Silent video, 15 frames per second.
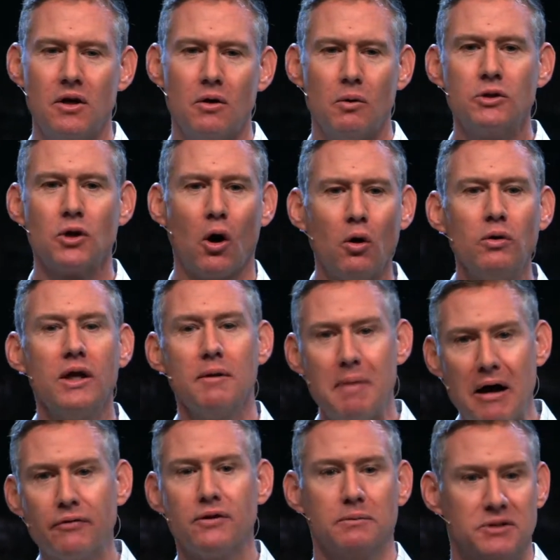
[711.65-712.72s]
was only
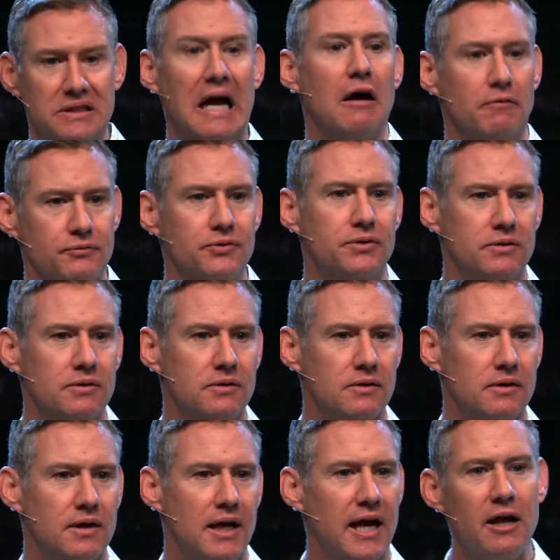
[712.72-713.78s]
about themselves
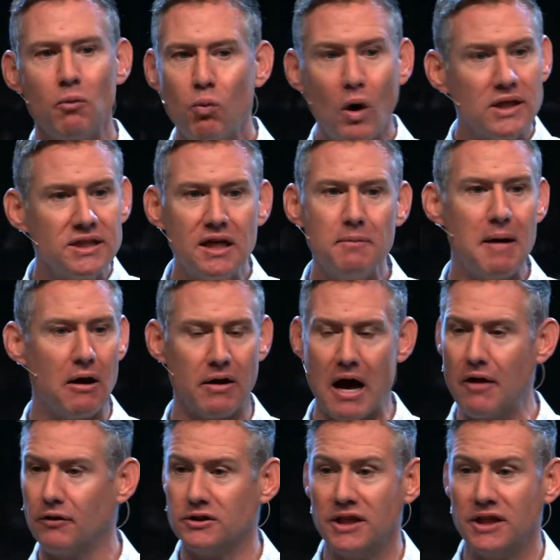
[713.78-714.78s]
and it wasn't about others.